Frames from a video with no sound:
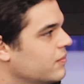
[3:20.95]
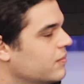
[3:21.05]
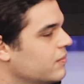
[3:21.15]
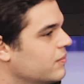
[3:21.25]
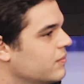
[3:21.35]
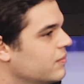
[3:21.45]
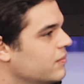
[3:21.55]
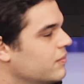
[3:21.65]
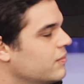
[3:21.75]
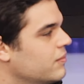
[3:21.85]

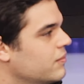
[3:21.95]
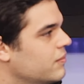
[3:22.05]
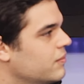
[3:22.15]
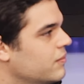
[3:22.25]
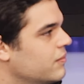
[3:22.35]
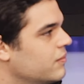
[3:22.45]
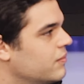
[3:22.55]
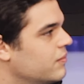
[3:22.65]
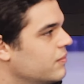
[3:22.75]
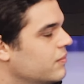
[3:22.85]

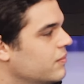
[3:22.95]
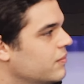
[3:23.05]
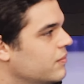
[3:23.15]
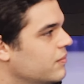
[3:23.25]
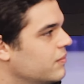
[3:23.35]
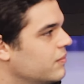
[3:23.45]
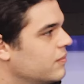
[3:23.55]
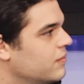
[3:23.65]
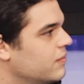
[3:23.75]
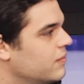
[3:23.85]

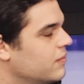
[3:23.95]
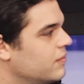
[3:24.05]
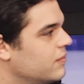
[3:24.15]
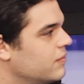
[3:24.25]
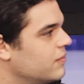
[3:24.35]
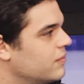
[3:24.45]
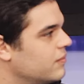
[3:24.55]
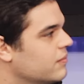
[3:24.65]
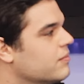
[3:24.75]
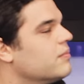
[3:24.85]

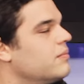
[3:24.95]
The person shown says nothing.